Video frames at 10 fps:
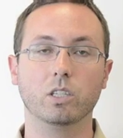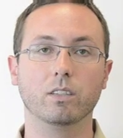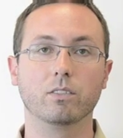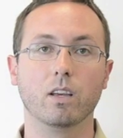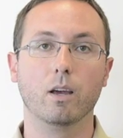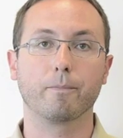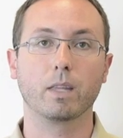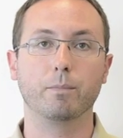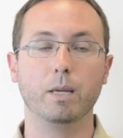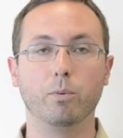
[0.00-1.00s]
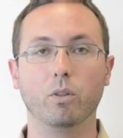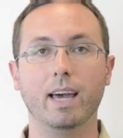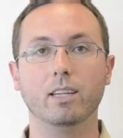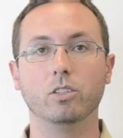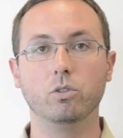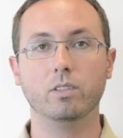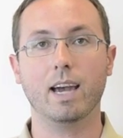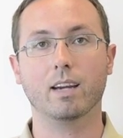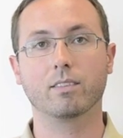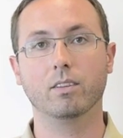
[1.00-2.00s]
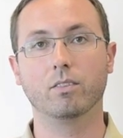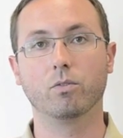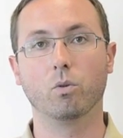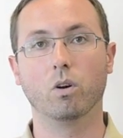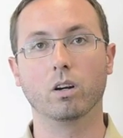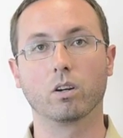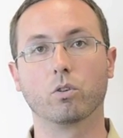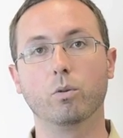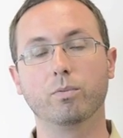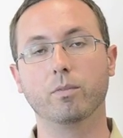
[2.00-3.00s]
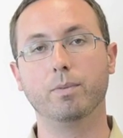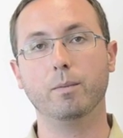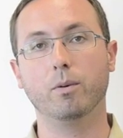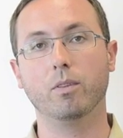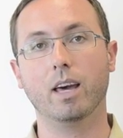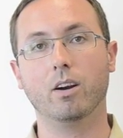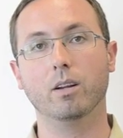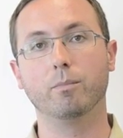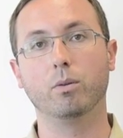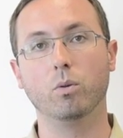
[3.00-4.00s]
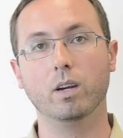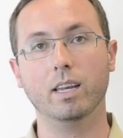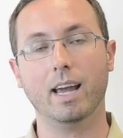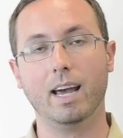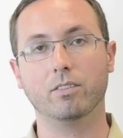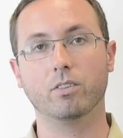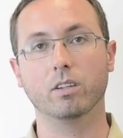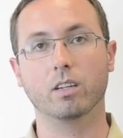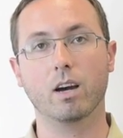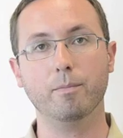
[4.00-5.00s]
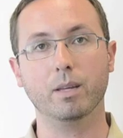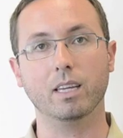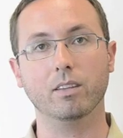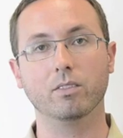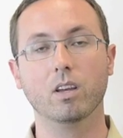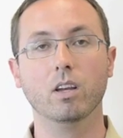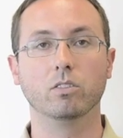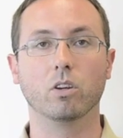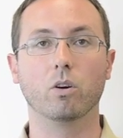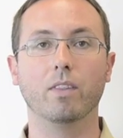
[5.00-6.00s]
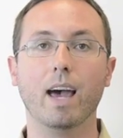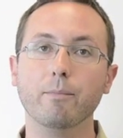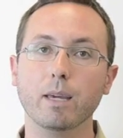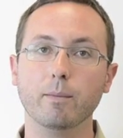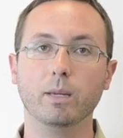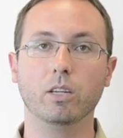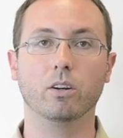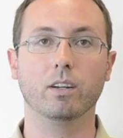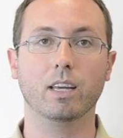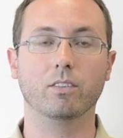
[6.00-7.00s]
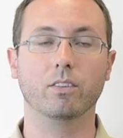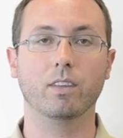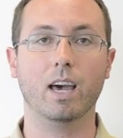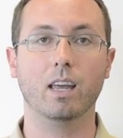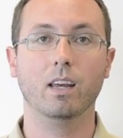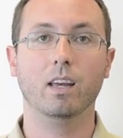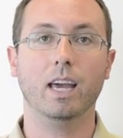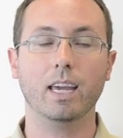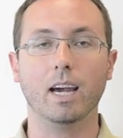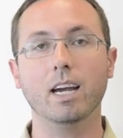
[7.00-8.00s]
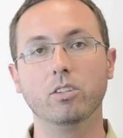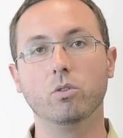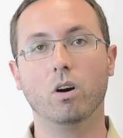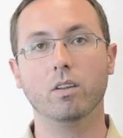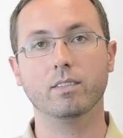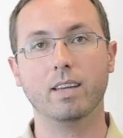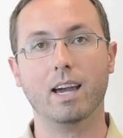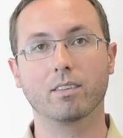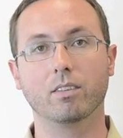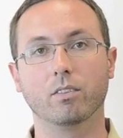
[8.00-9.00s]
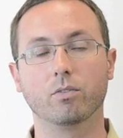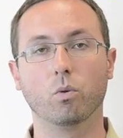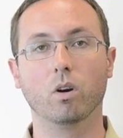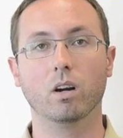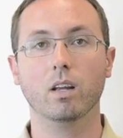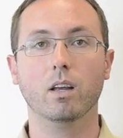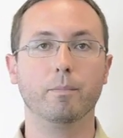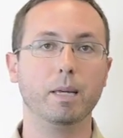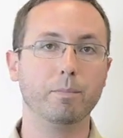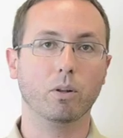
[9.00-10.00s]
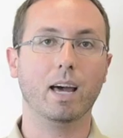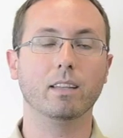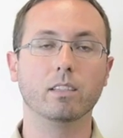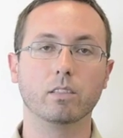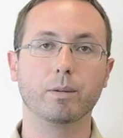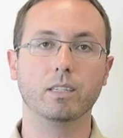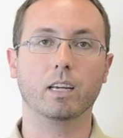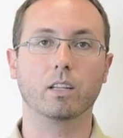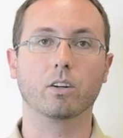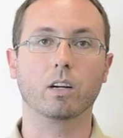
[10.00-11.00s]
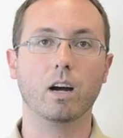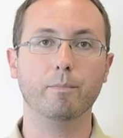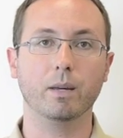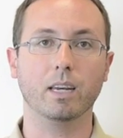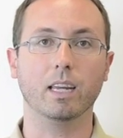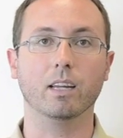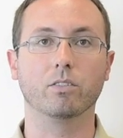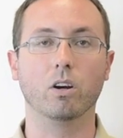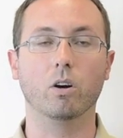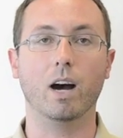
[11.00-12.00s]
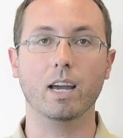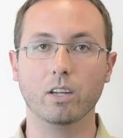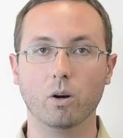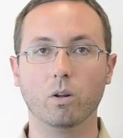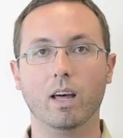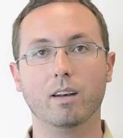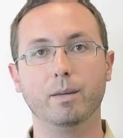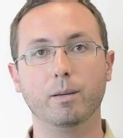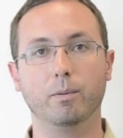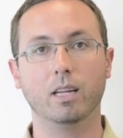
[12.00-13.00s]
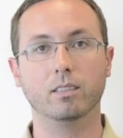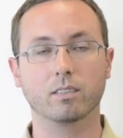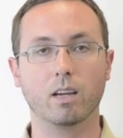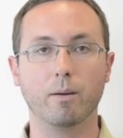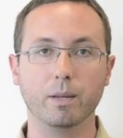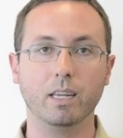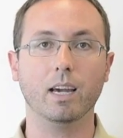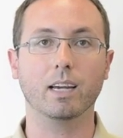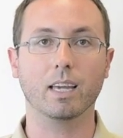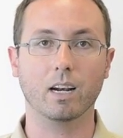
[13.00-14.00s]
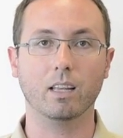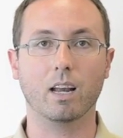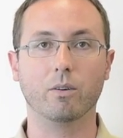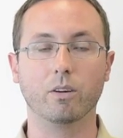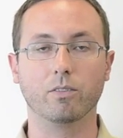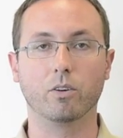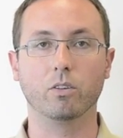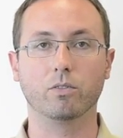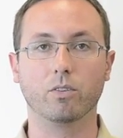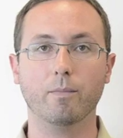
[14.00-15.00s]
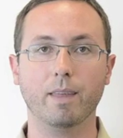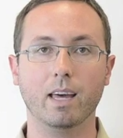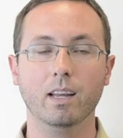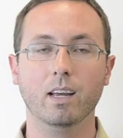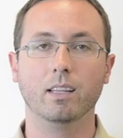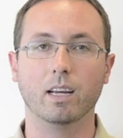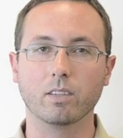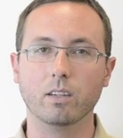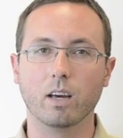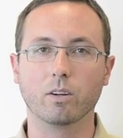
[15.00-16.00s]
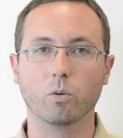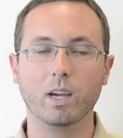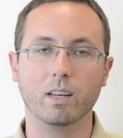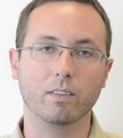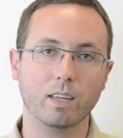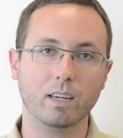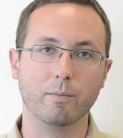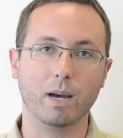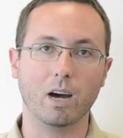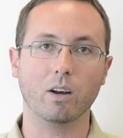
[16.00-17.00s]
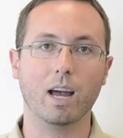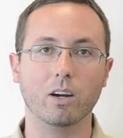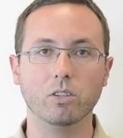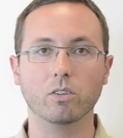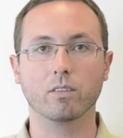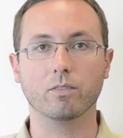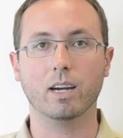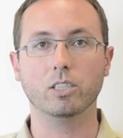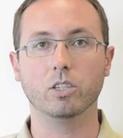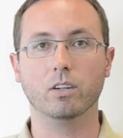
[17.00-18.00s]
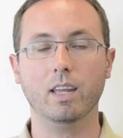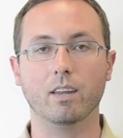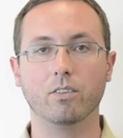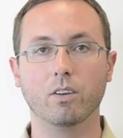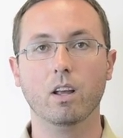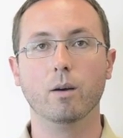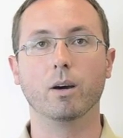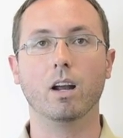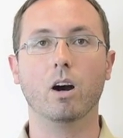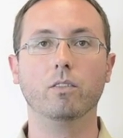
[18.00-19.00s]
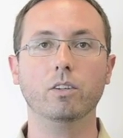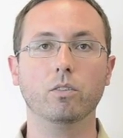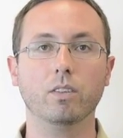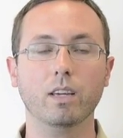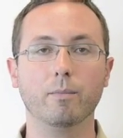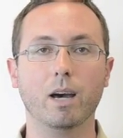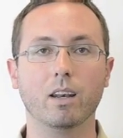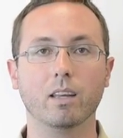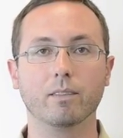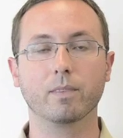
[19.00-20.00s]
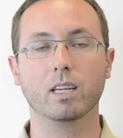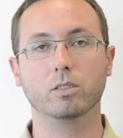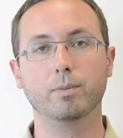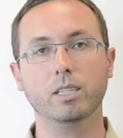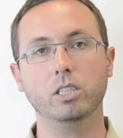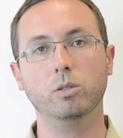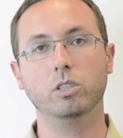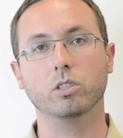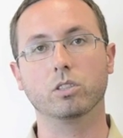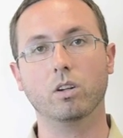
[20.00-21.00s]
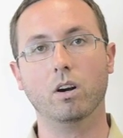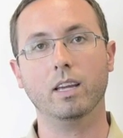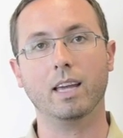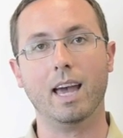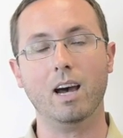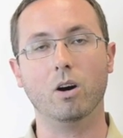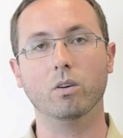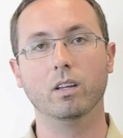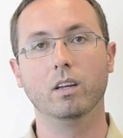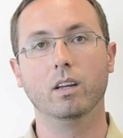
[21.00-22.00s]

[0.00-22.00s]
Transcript: is people that do taxes for groups of people that are employed at certain companies. So that may be your niche, is that, hey, I do all the taxes for people at this particular company, and so I know a lot of people at this company, I get a lot of referrals from that. That's another way to think about how you can find your niche. But however you think about it, especially when you're starting out,